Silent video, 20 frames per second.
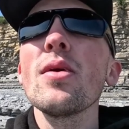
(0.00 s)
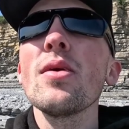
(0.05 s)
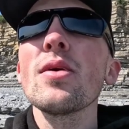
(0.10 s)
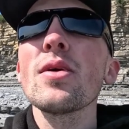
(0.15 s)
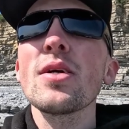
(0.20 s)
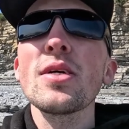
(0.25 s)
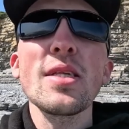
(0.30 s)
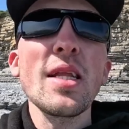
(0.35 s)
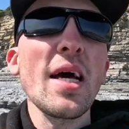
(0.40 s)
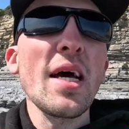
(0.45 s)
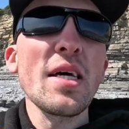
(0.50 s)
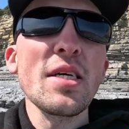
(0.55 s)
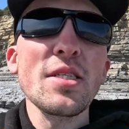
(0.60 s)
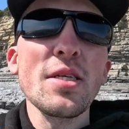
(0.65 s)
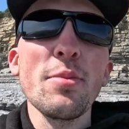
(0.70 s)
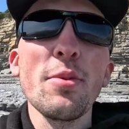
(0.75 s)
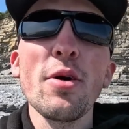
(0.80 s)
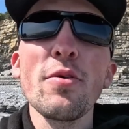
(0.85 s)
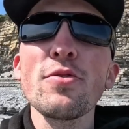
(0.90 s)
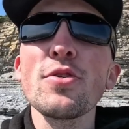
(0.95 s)
because last
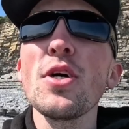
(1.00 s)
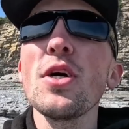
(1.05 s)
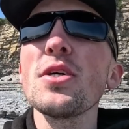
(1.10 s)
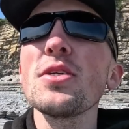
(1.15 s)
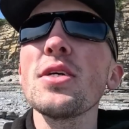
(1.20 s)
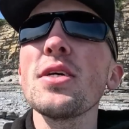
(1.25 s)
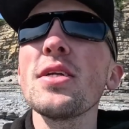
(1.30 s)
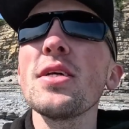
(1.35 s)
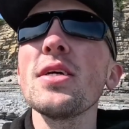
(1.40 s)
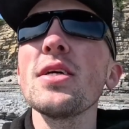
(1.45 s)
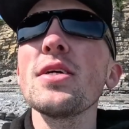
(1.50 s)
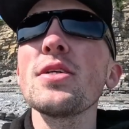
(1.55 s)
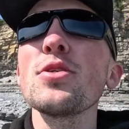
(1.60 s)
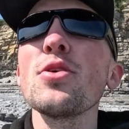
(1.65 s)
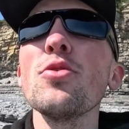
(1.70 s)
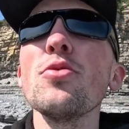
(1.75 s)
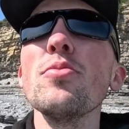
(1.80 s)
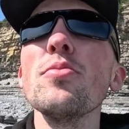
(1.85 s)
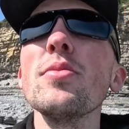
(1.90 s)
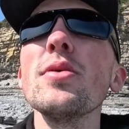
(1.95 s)
time obviously I done it at home.